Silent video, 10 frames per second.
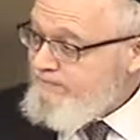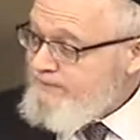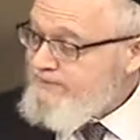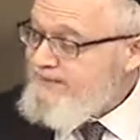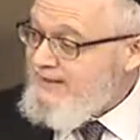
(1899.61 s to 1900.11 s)
So
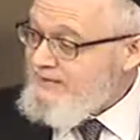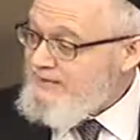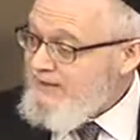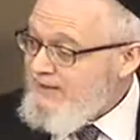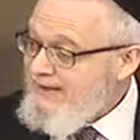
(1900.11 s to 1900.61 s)
it says,
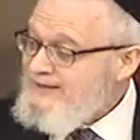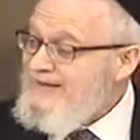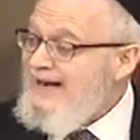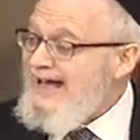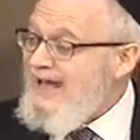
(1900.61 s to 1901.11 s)
it's
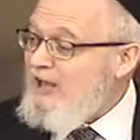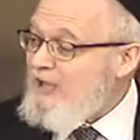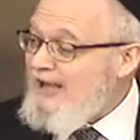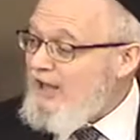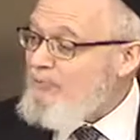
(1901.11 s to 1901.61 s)
not
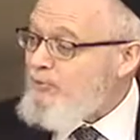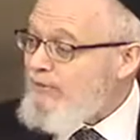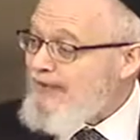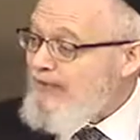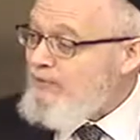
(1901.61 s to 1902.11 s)
achbara
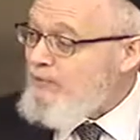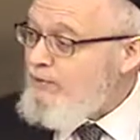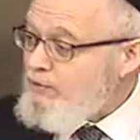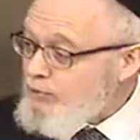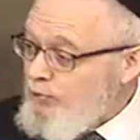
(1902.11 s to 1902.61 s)

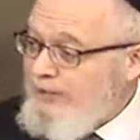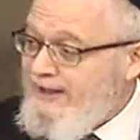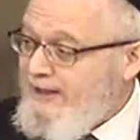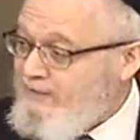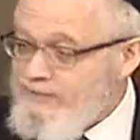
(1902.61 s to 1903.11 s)
ganva, it's ganva.